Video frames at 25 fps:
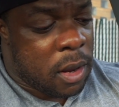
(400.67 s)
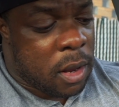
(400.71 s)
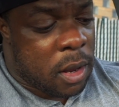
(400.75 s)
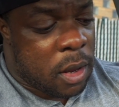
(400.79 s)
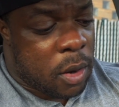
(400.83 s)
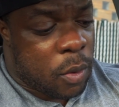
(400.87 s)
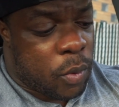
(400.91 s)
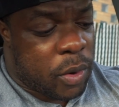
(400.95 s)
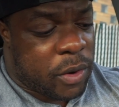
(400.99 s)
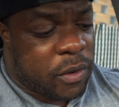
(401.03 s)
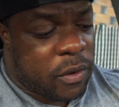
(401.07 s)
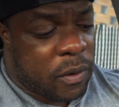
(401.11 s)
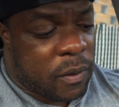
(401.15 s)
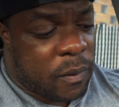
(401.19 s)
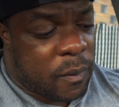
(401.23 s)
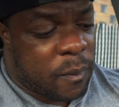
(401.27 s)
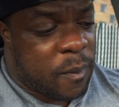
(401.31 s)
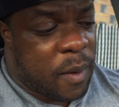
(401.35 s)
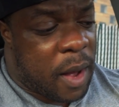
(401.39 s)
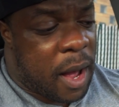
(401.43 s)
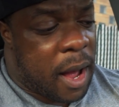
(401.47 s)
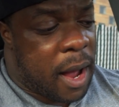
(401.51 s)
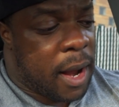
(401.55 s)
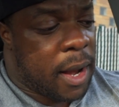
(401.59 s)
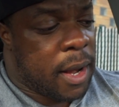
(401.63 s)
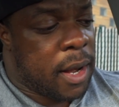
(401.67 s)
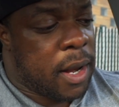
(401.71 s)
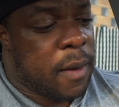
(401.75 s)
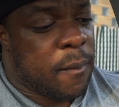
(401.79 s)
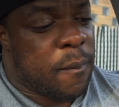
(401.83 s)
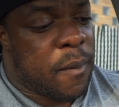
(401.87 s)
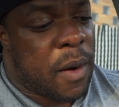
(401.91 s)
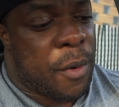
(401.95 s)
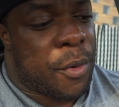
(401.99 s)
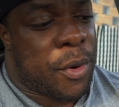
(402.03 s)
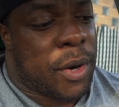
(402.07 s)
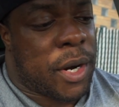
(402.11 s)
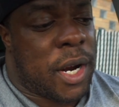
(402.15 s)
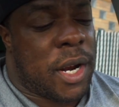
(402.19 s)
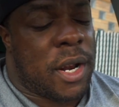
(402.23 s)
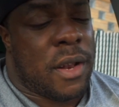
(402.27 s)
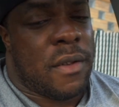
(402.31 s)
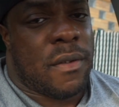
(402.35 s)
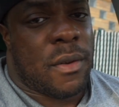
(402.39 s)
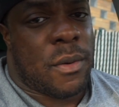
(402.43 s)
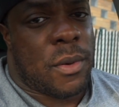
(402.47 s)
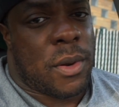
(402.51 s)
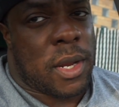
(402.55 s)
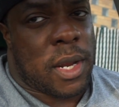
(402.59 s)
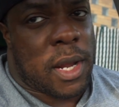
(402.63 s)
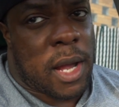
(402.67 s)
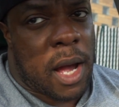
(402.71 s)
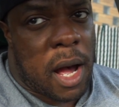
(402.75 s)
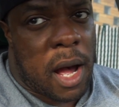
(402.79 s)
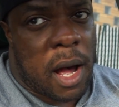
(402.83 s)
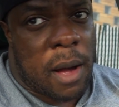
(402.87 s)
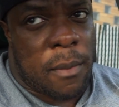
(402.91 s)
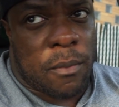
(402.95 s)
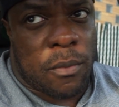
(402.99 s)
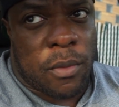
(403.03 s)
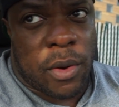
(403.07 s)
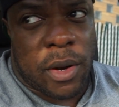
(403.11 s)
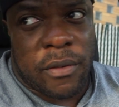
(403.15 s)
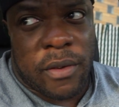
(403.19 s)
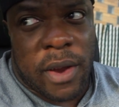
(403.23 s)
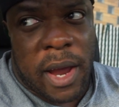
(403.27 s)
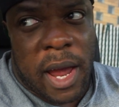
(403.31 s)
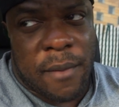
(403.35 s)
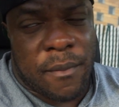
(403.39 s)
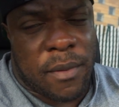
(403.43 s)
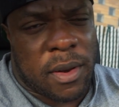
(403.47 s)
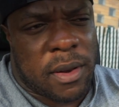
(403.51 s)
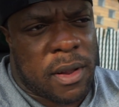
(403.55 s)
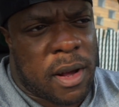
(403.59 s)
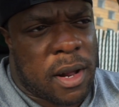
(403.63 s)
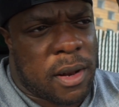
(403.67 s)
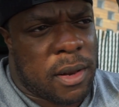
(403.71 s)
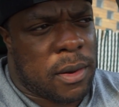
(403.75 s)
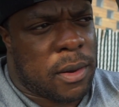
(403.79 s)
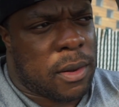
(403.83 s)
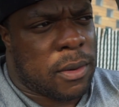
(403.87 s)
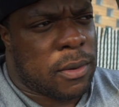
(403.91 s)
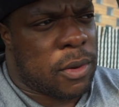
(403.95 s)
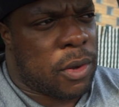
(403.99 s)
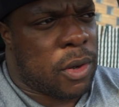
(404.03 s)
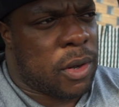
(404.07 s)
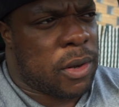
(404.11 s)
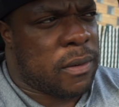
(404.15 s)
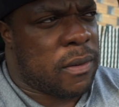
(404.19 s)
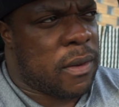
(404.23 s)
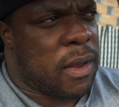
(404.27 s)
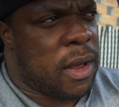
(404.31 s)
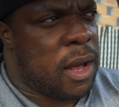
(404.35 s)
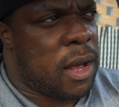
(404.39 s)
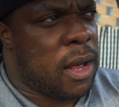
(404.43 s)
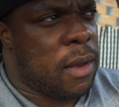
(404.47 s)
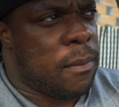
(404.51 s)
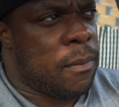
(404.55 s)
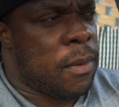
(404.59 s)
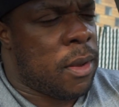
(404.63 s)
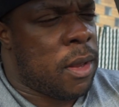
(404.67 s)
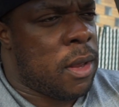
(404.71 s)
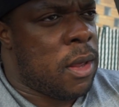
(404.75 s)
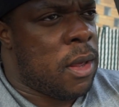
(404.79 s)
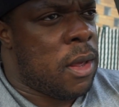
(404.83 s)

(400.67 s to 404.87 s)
which is fine. If I were going to do it in comp, which I haven't done in a long time,